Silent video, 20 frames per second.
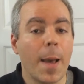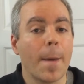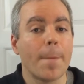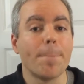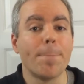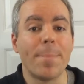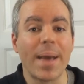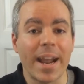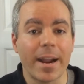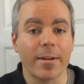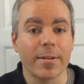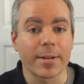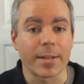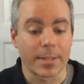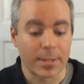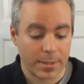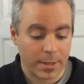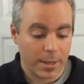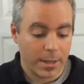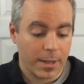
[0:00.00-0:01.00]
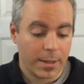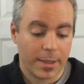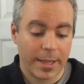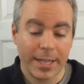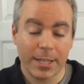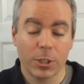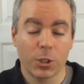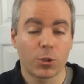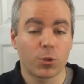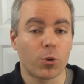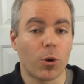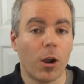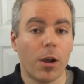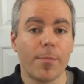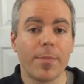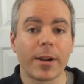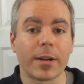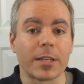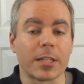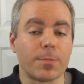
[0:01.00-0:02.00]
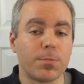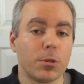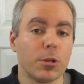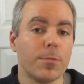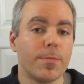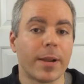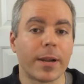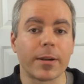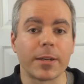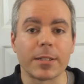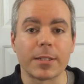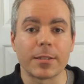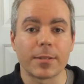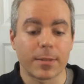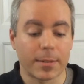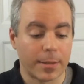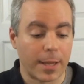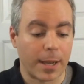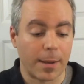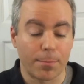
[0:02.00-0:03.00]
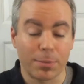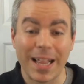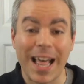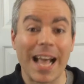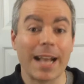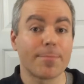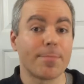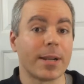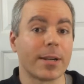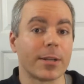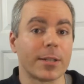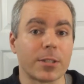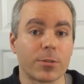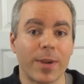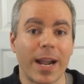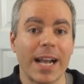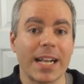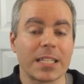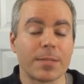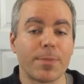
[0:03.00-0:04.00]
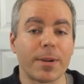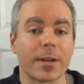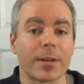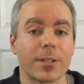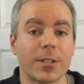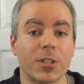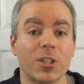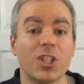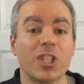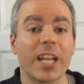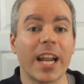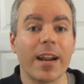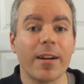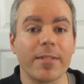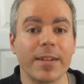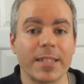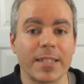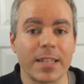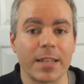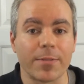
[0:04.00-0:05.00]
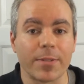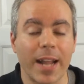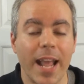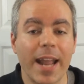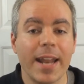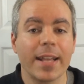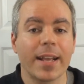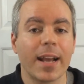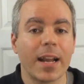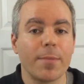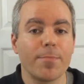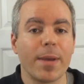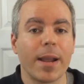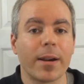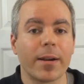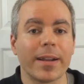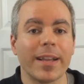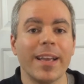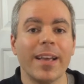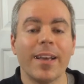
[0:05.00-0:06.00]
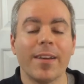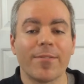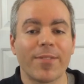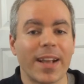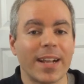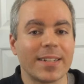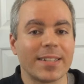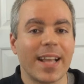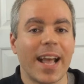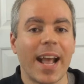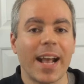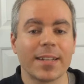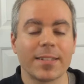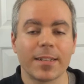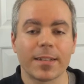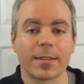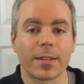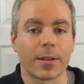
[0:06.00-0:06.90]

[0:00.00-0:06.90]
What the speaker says: Berries, think strawberries, blueberries, blackberries, raspberries, cherries even, any kind of berry, fantastic.